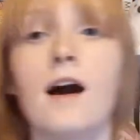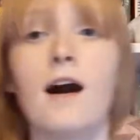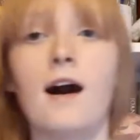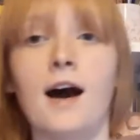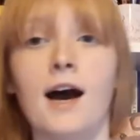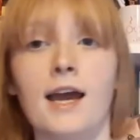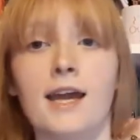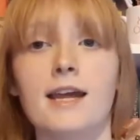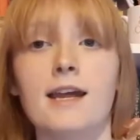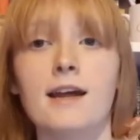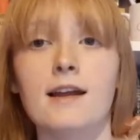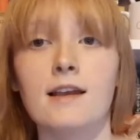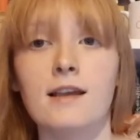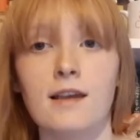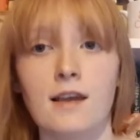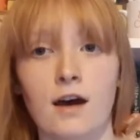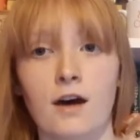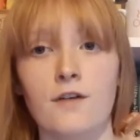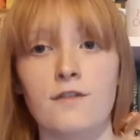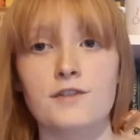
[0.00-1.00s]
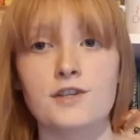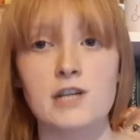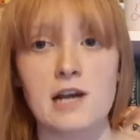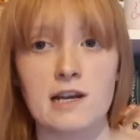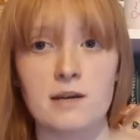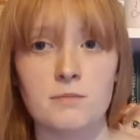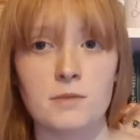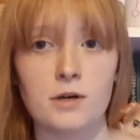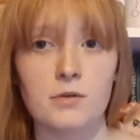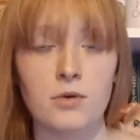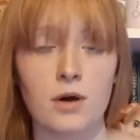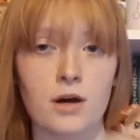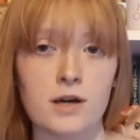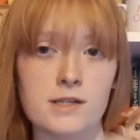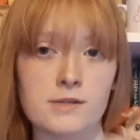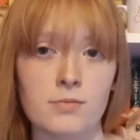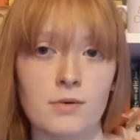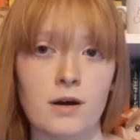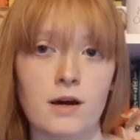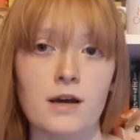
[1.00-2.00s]
I love Shannon
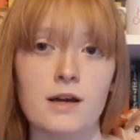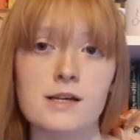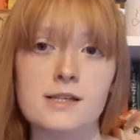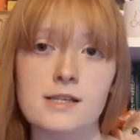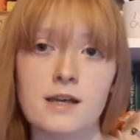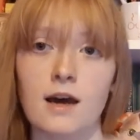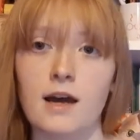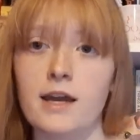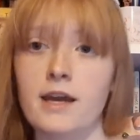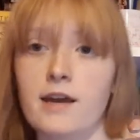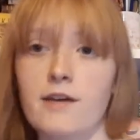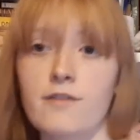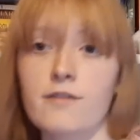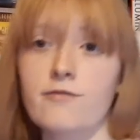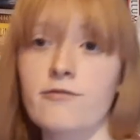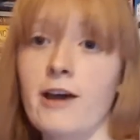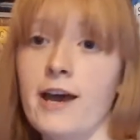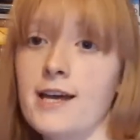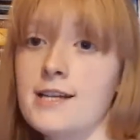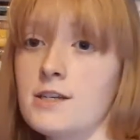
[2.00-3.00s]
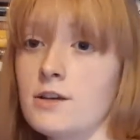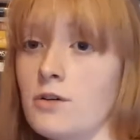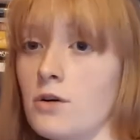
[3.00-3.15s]
Maguire's works. I have read